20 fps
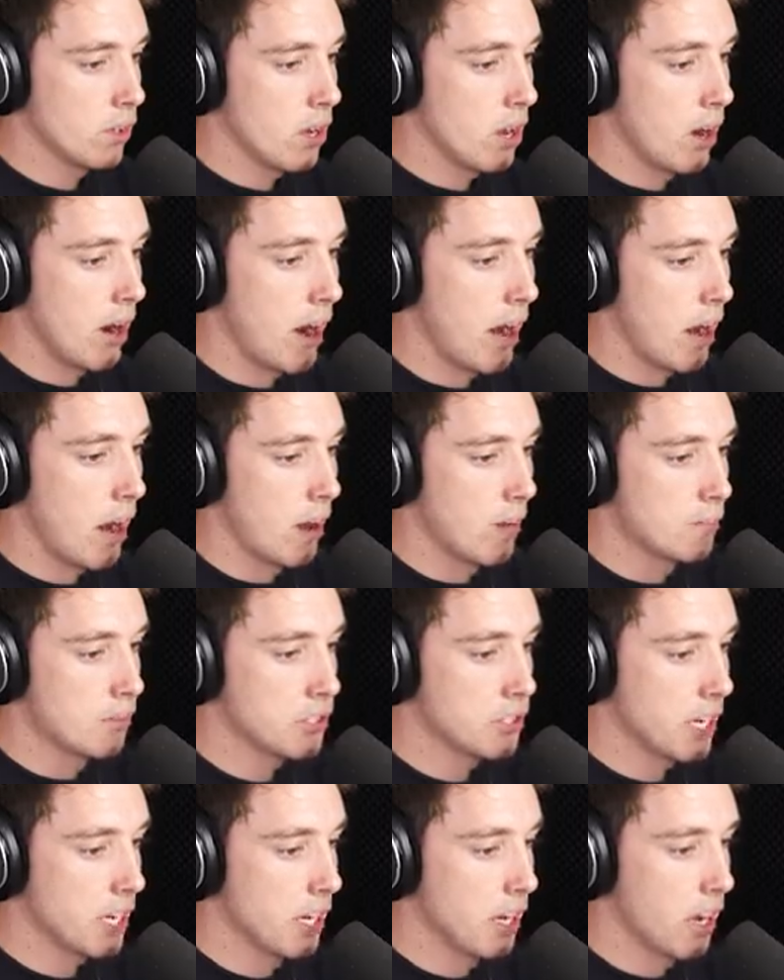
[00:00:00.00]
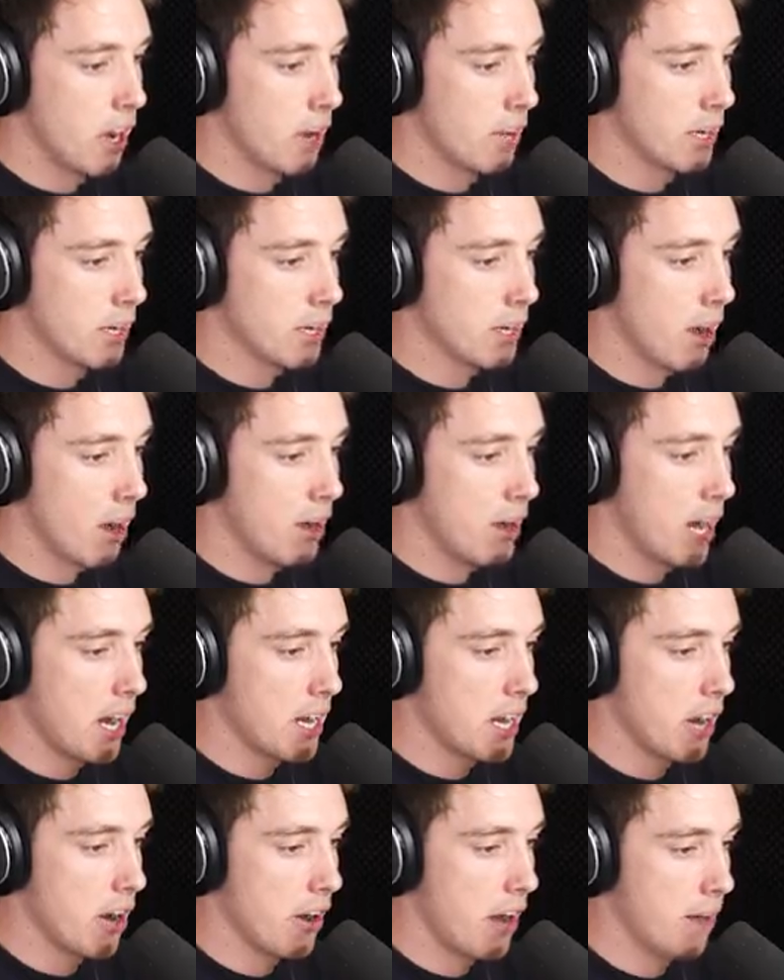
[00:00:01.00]
All right, I'm gonna go
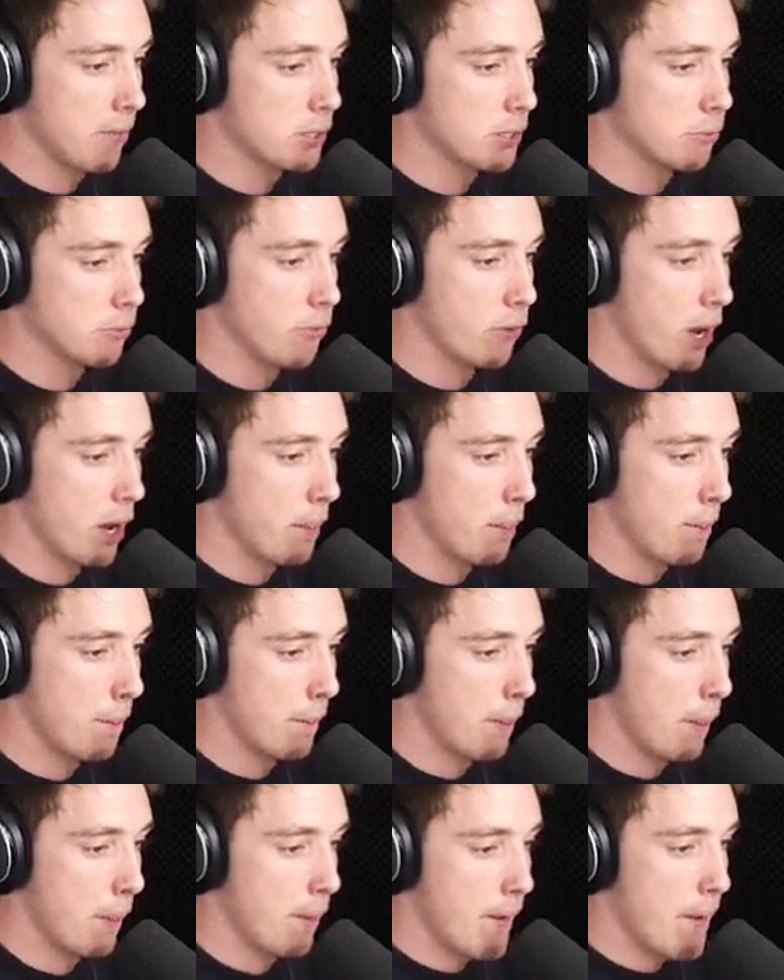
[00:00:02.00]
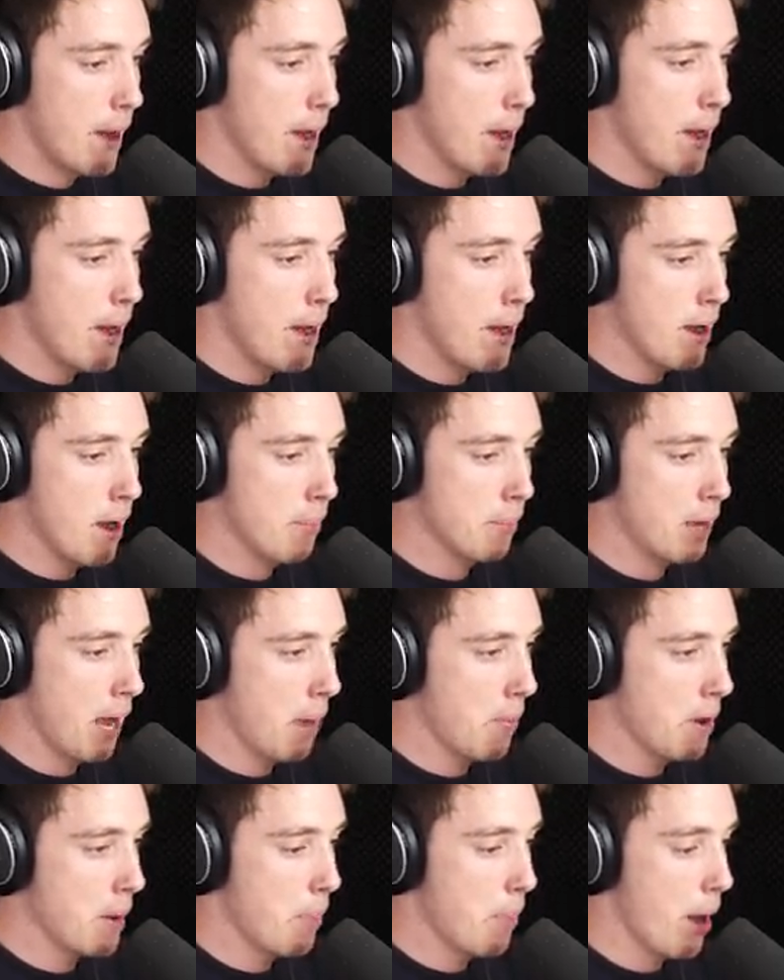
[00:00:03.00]
down here and have some fun. Yeah, I'm
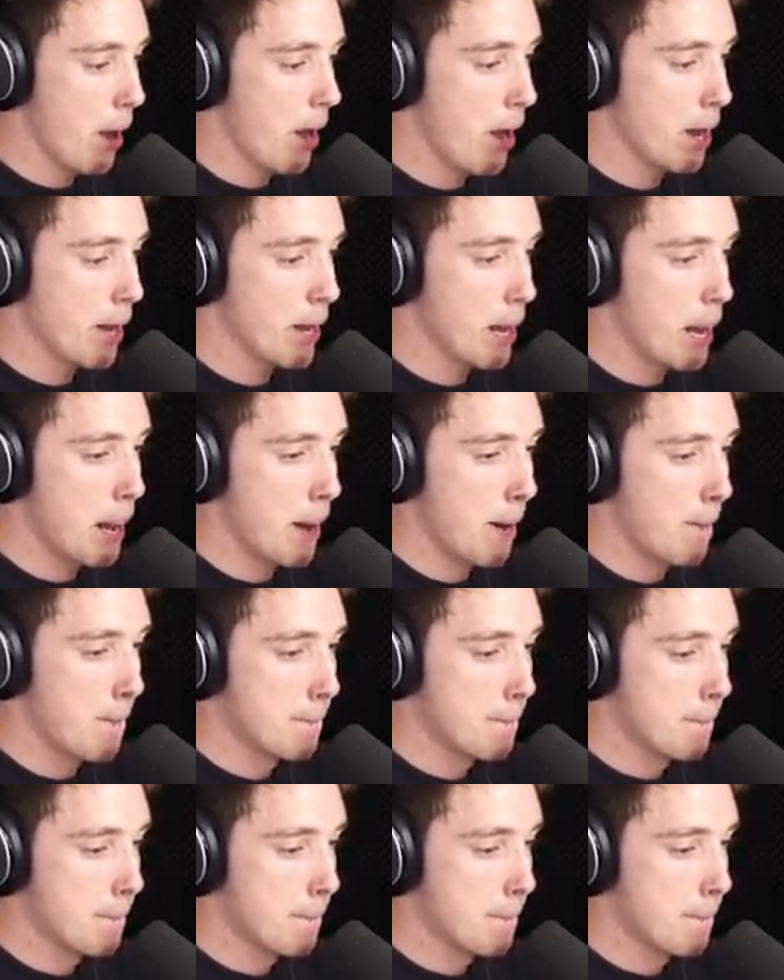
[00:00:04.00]
coming to party.